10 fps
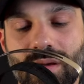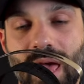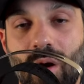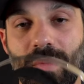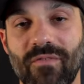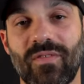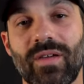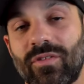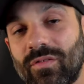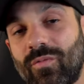Now, my
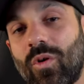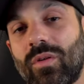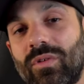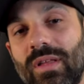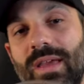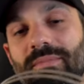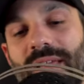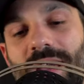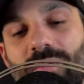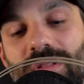favorite affordable amp
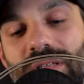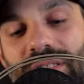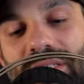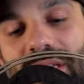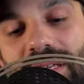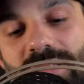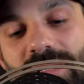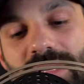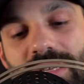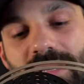DAC with this is
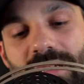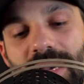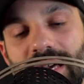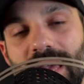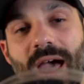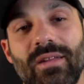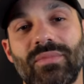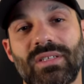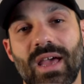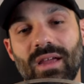the uh,
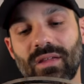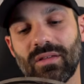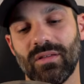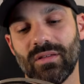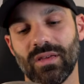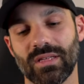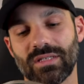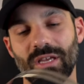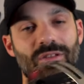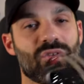Atom Stack.
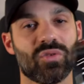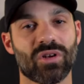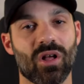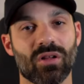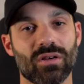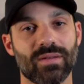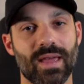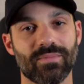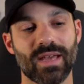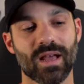It's a $200
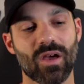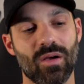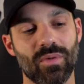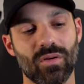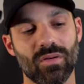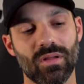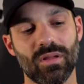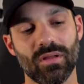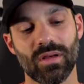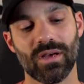amp DAC combo.
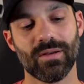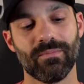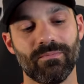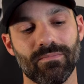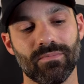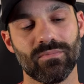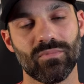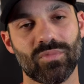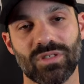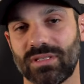Um,
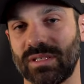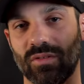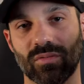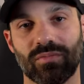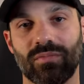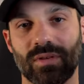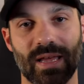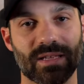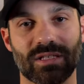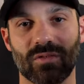still
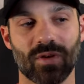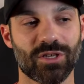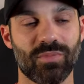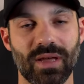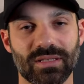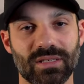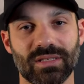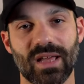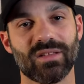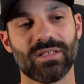gets the rich bass and
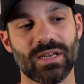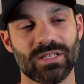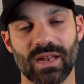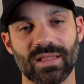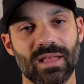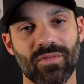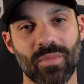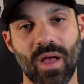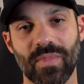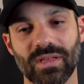soundstage that I love
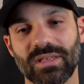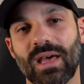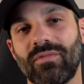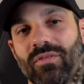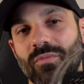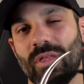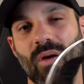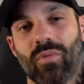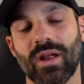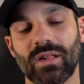about these out of them
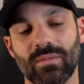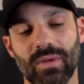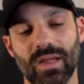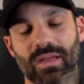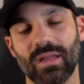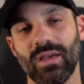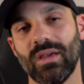without breaking the bank.